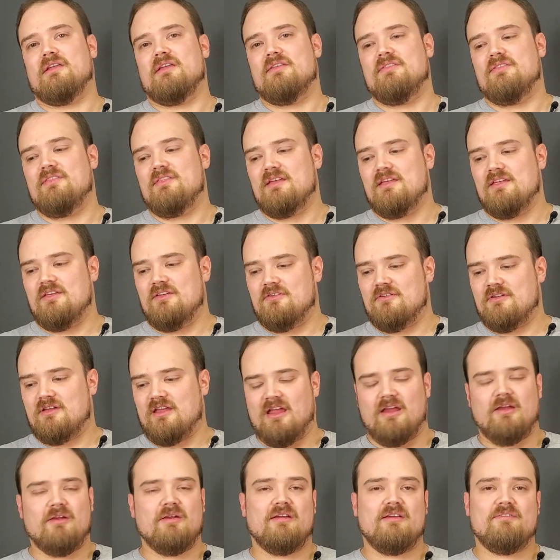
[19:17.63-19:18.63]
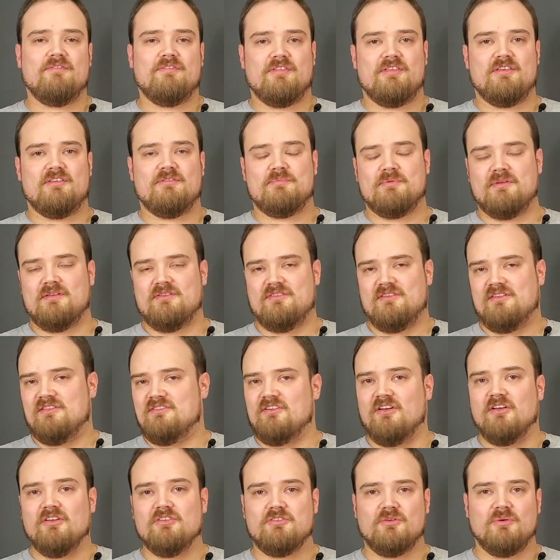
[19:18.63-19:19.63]
and that you're caring for this because
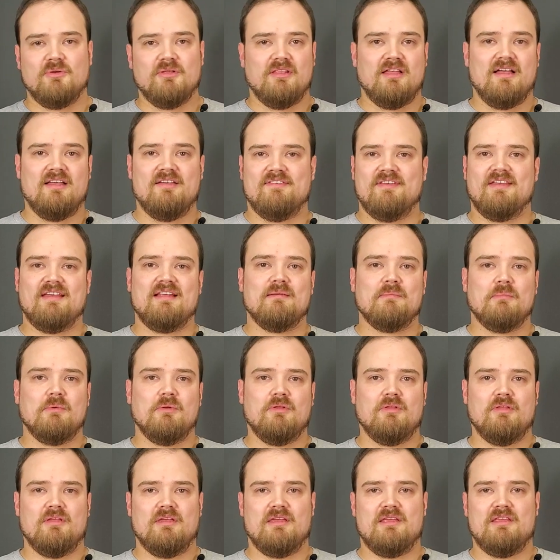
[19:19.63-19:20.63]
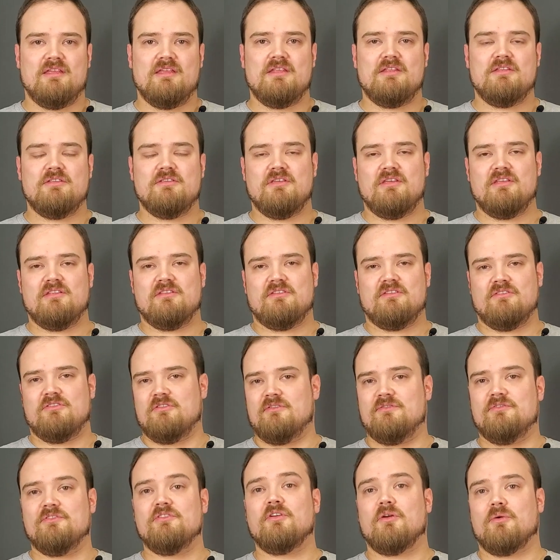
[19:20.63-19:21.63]
it's also a live animal and it
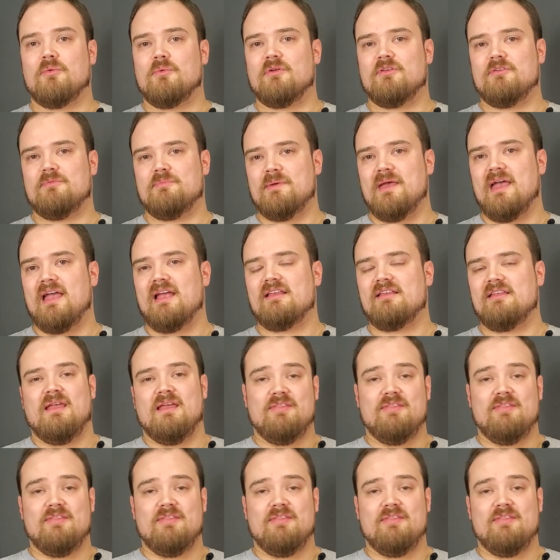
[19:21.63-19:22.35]
deserves your respect